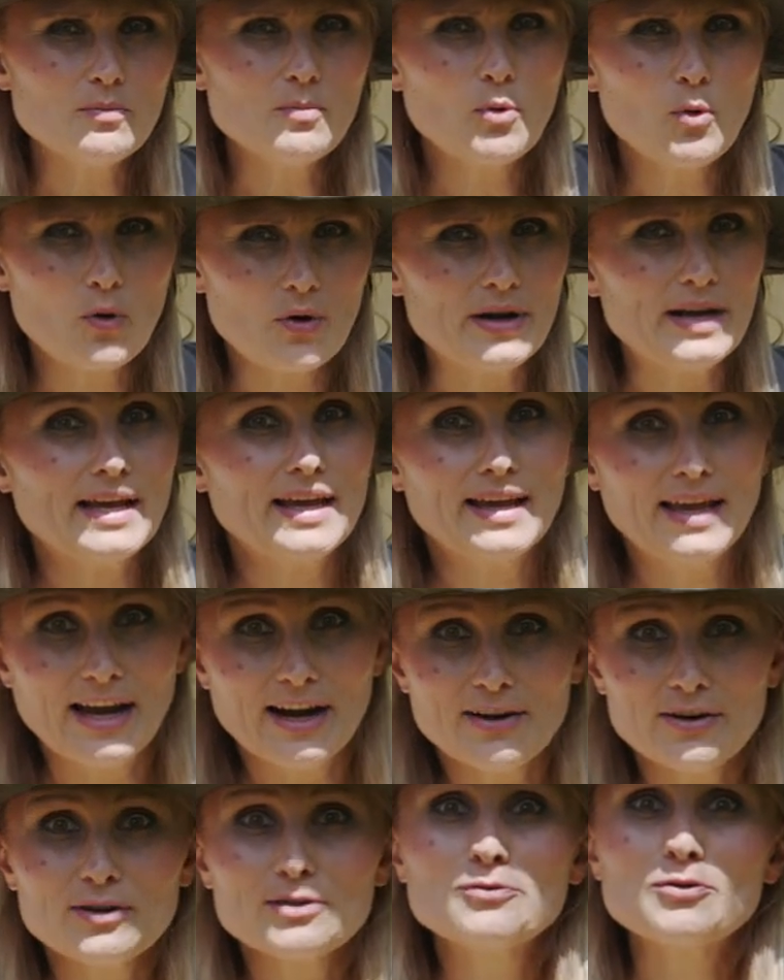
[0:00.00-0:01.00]
morning,
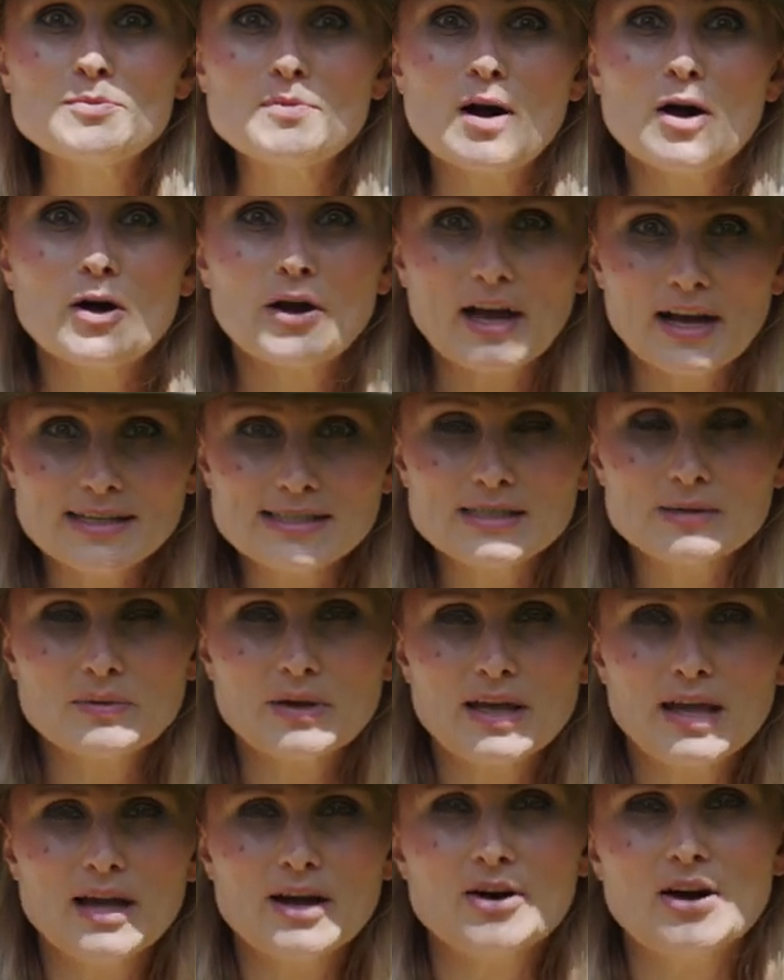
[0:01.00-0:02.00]
Carol from our
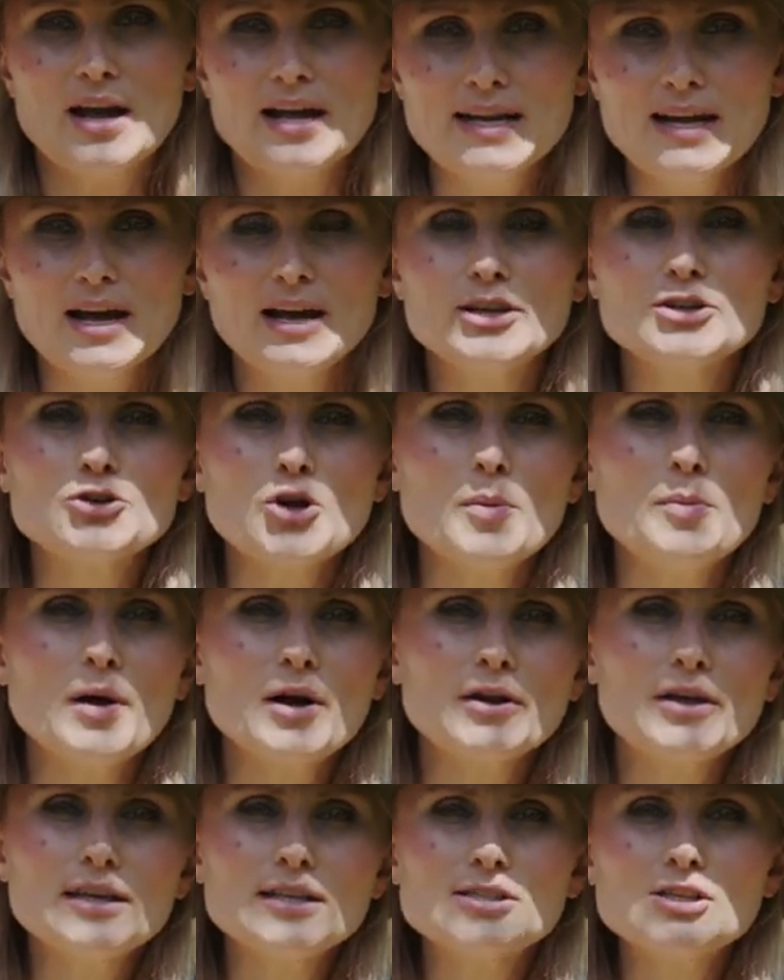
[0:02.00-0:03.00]
customer care and I drop
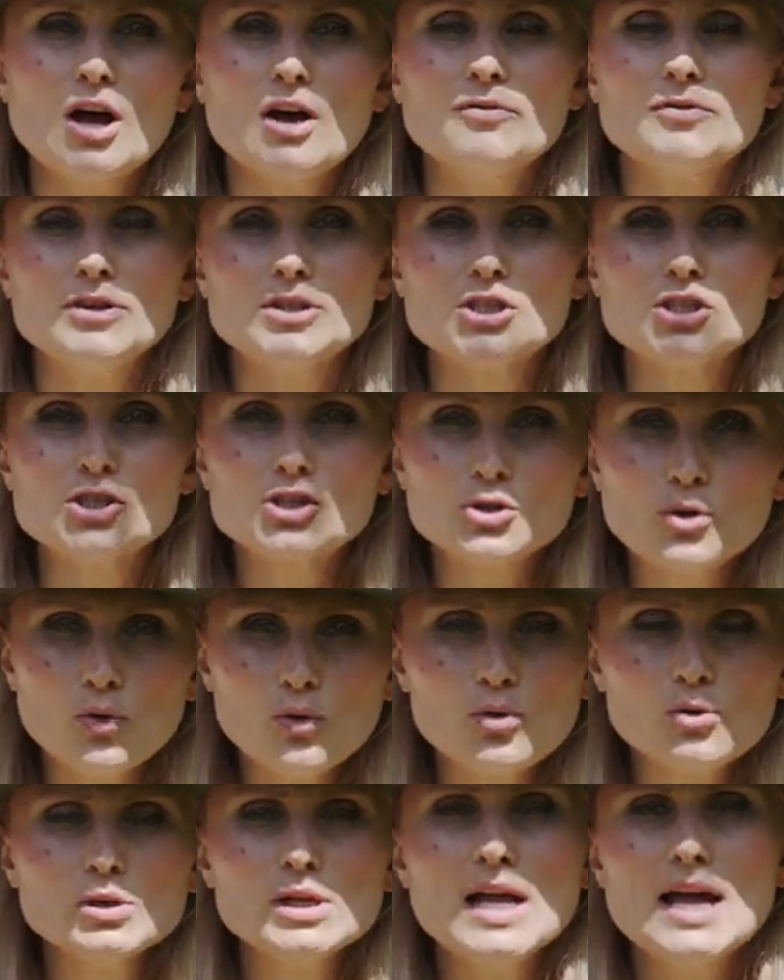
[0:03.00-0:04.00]
our kids off at
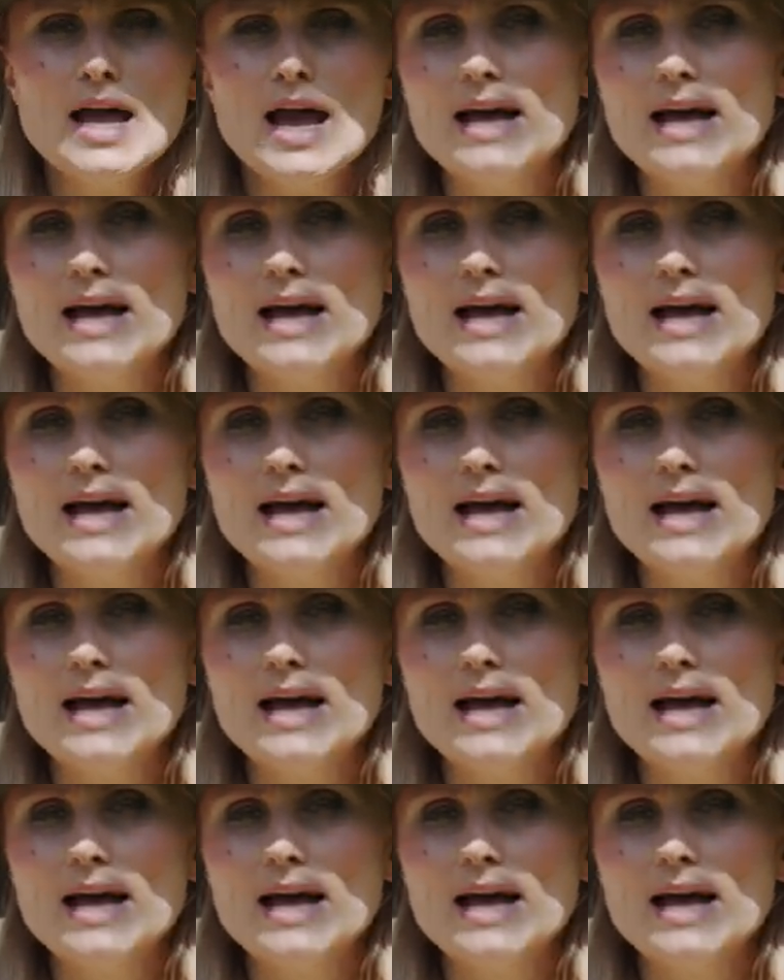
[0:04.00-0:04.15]
school,